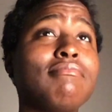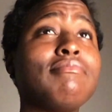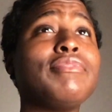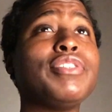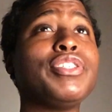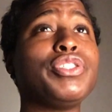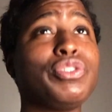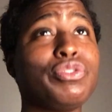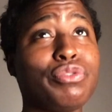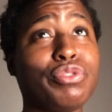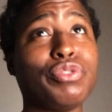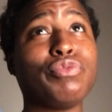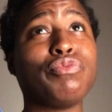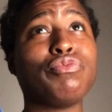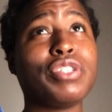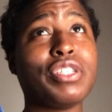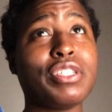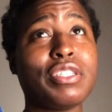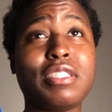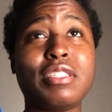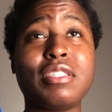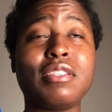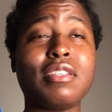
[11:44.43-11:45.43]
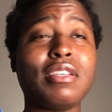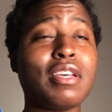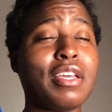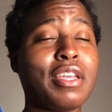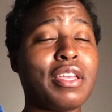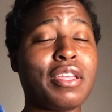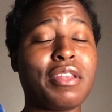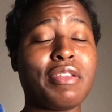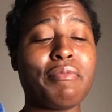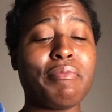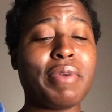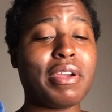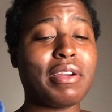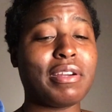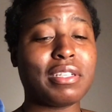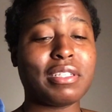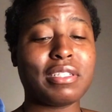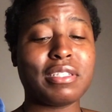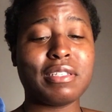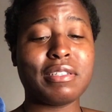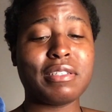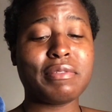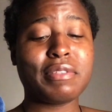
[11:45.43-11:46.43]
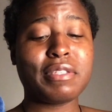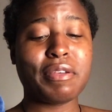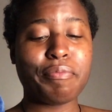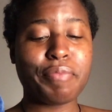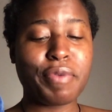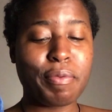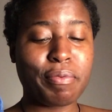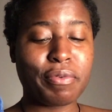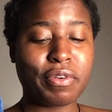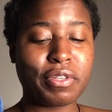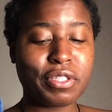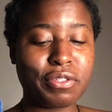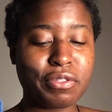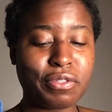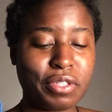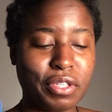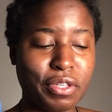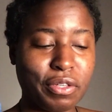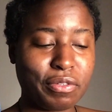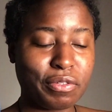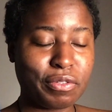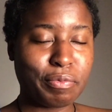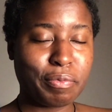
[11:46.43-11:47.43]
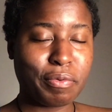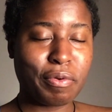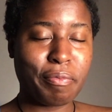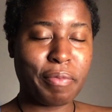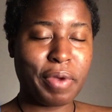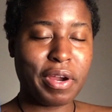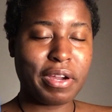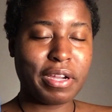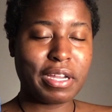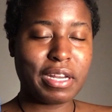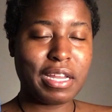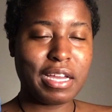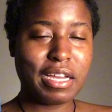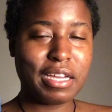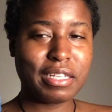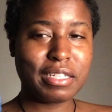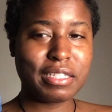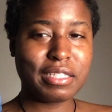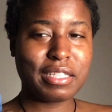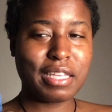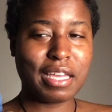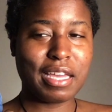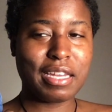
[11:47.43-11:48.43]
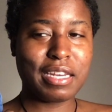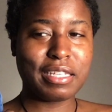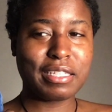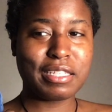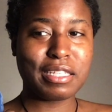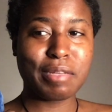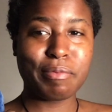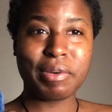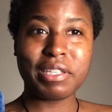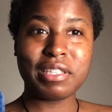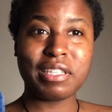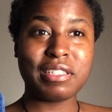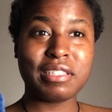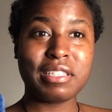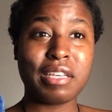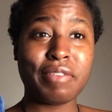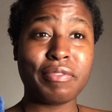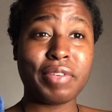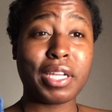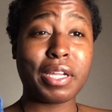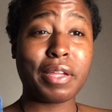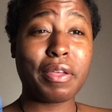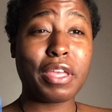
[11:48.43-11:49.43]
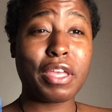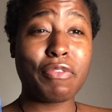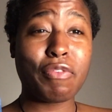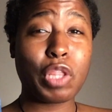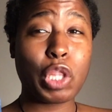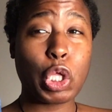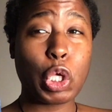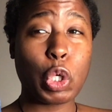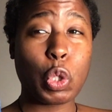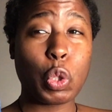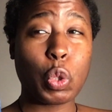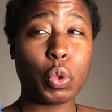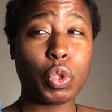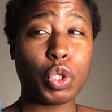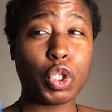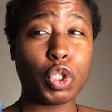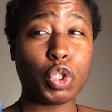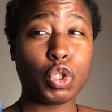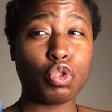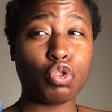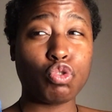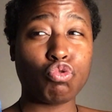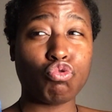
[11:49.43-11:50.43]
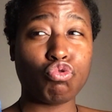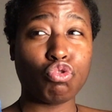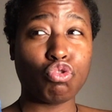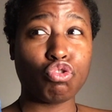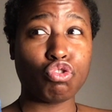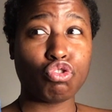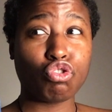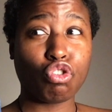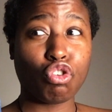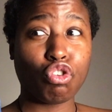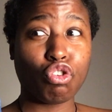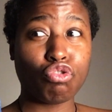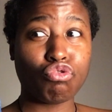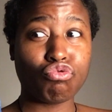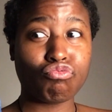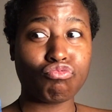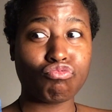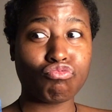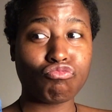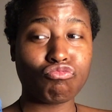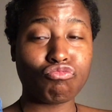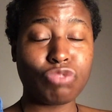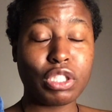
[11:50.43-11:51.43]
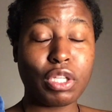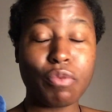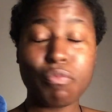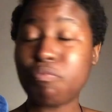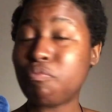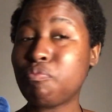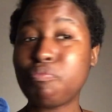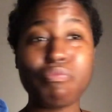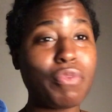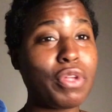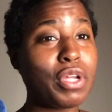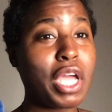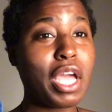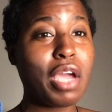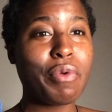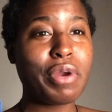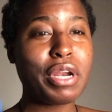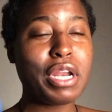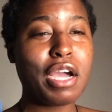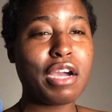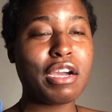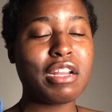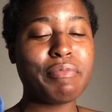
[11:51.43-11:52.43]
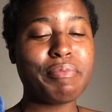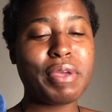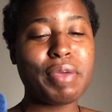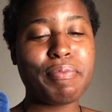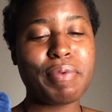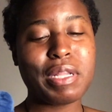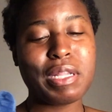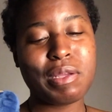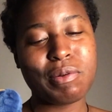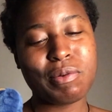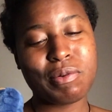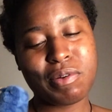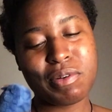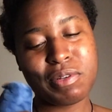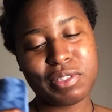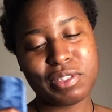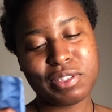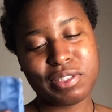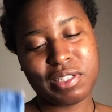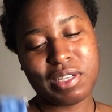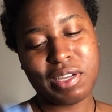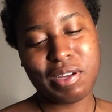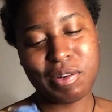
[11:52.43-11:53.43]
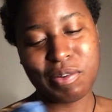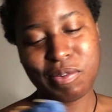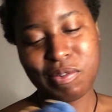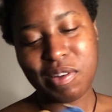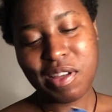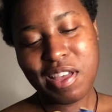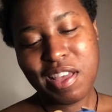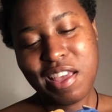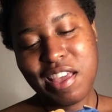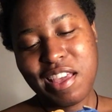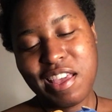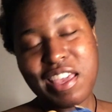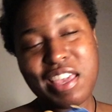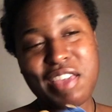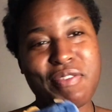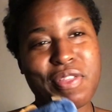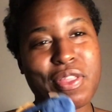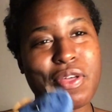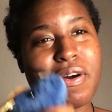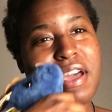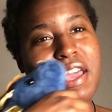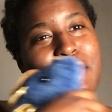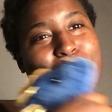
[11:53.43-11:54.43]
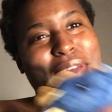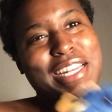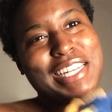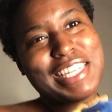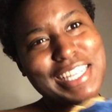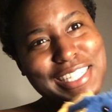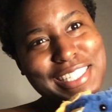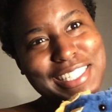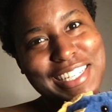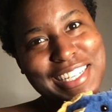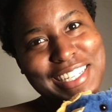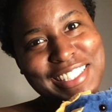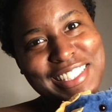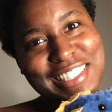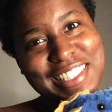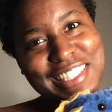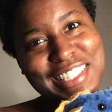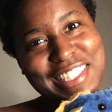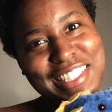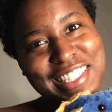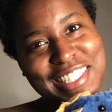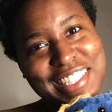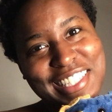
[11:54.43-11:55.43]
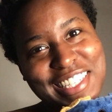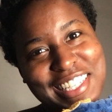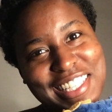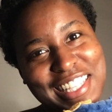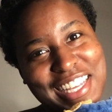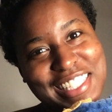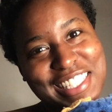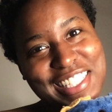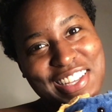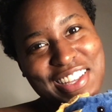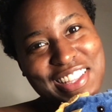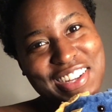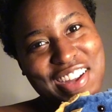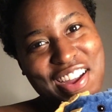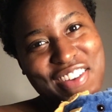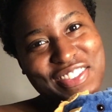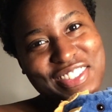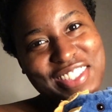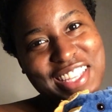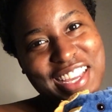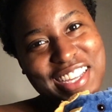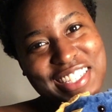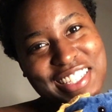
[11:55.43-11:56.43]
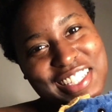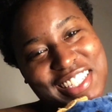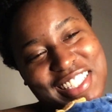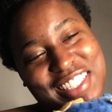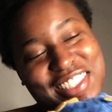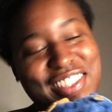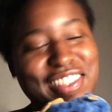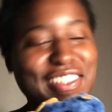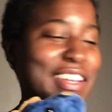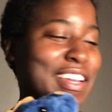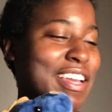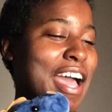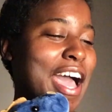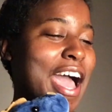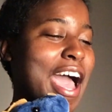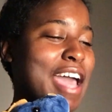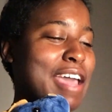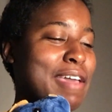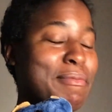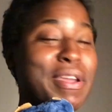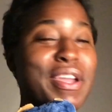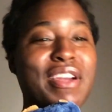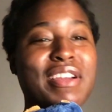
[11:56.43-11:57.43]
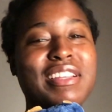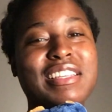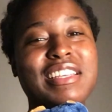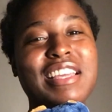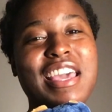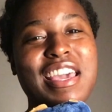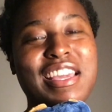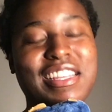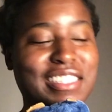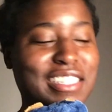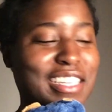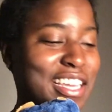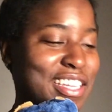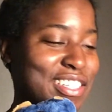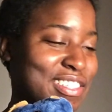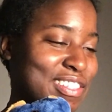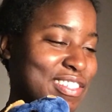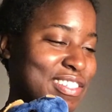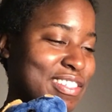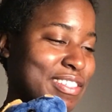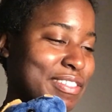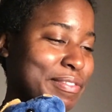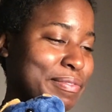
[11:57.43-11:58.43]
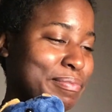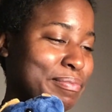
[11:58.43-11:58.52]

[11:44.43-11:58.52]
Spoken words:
It's true because in America, some people are still super Americanized and they celebrate Thanksgiving even though it is genocide. Again, we're not going to be political on this channel, even though I am indigenous. But that's another conversation. I am here to educate y'all.